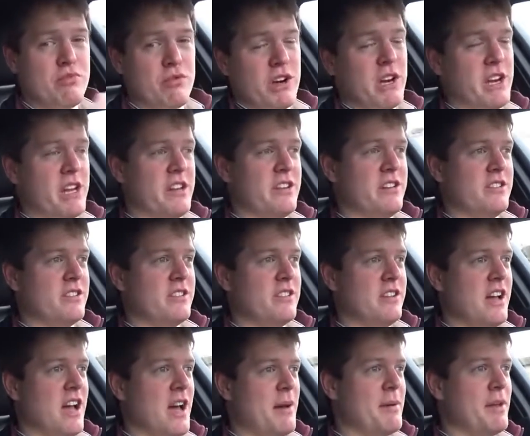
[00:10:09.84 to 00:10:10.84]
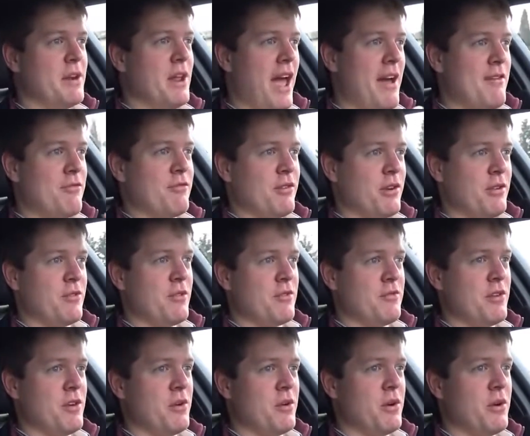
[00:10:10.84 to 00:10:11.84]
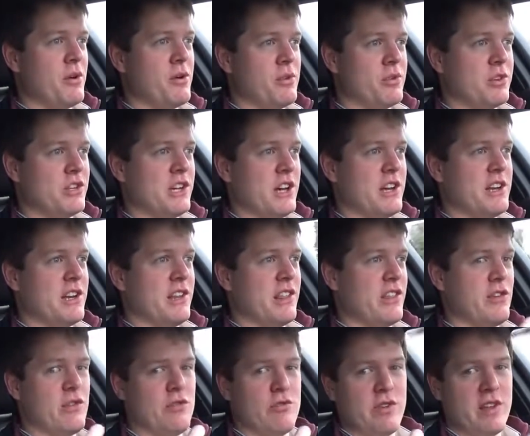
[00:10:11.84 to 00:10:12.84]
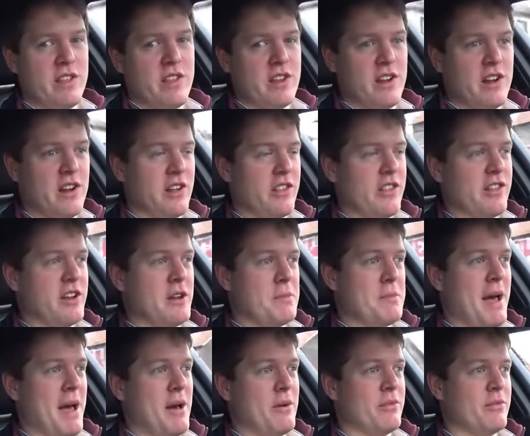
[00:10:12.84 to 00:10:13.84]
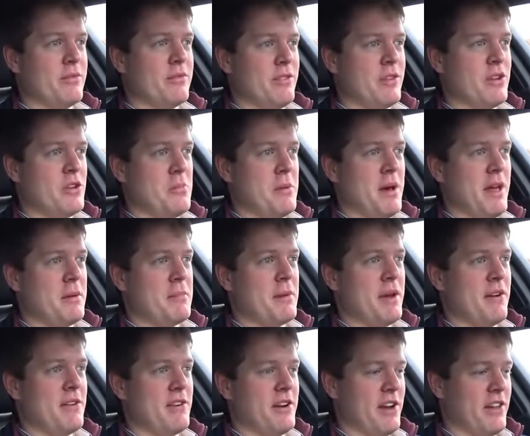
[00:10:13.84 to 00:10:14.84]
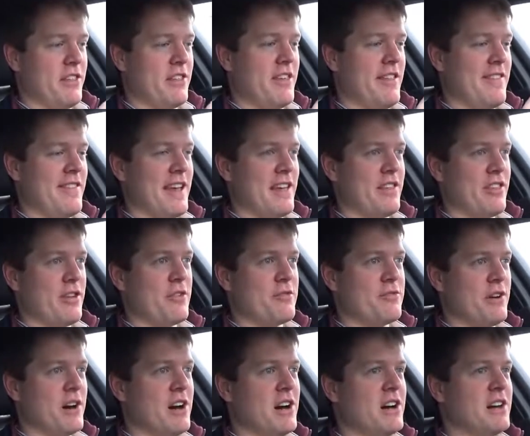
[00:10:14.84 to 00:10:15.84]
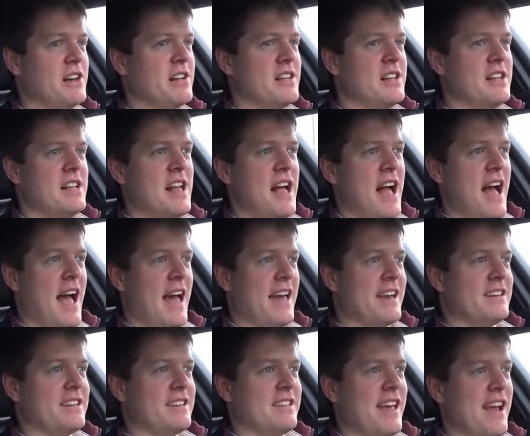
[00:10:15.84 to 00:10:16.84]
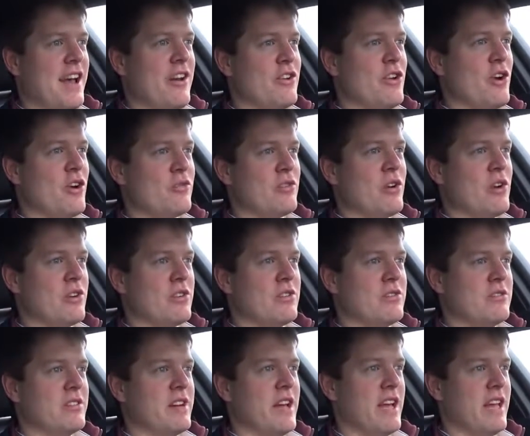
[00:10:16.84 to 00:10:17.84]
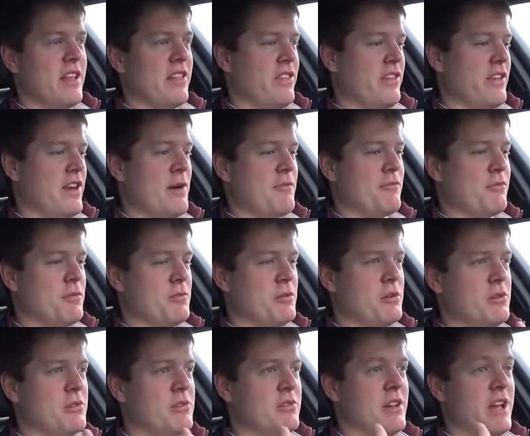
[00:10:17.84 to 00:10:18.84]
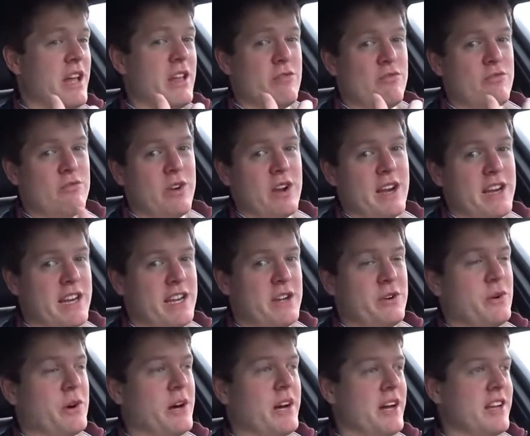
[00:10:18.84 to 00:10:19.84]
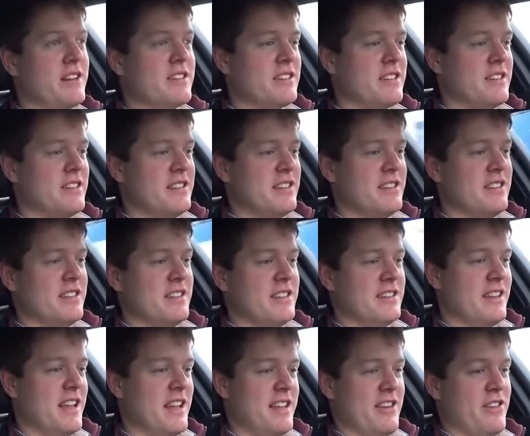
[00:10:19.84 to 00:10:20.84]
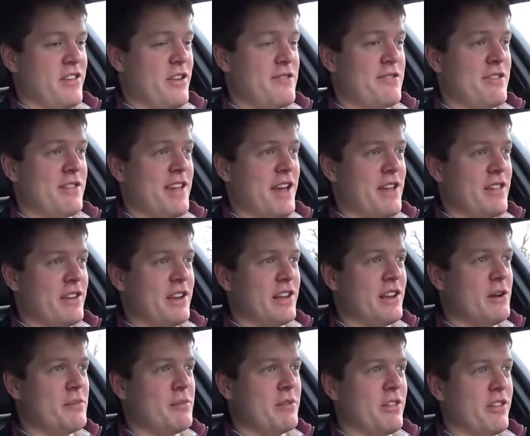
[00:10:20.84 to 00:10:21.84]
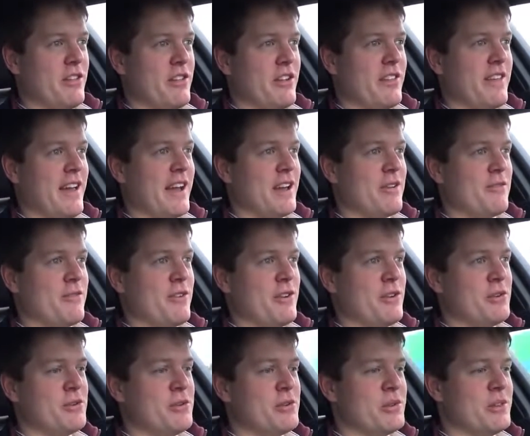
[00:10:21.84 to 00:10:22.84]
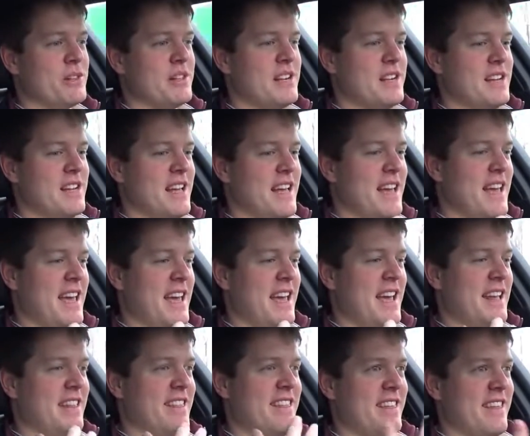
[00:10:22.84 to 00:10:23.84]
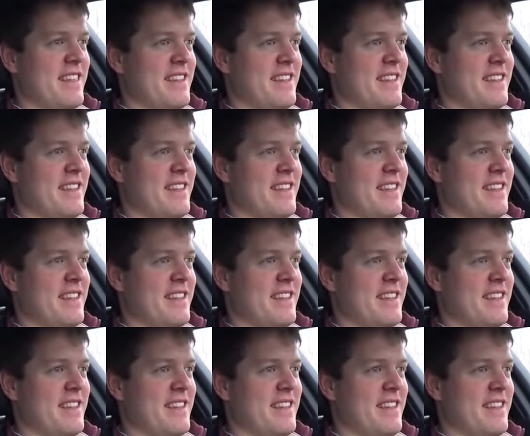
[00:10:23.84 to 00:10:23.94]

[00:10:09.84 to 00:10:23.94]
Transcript: brilliant. I mean, every reviewer or journalist who's written an article about the new Panamera has said that so far, and they are not wrong. It's comfortable, it's really quiet, it does over 1,000 kilometers on a tank of fuel, it